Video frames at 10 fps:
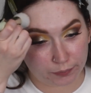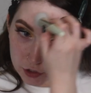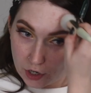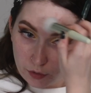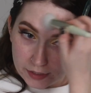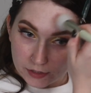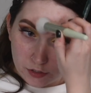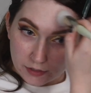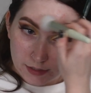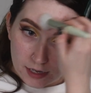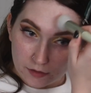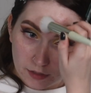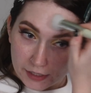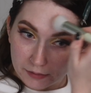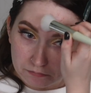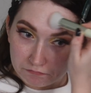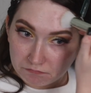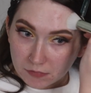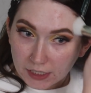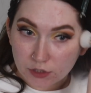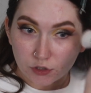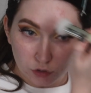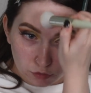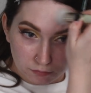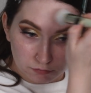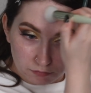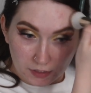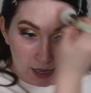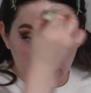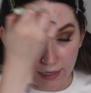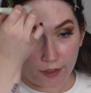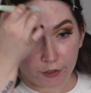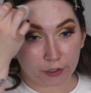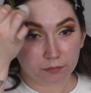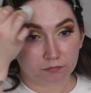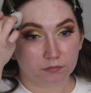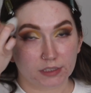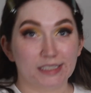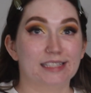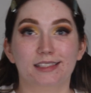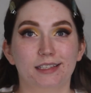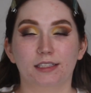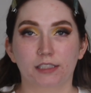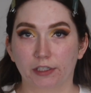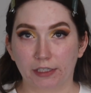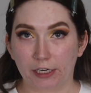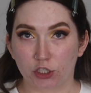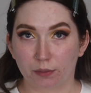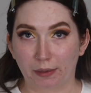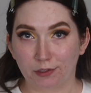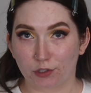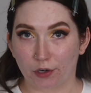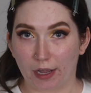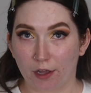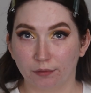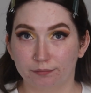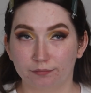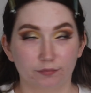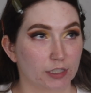So it starts out like I'd assume any other decent interrogation may start out.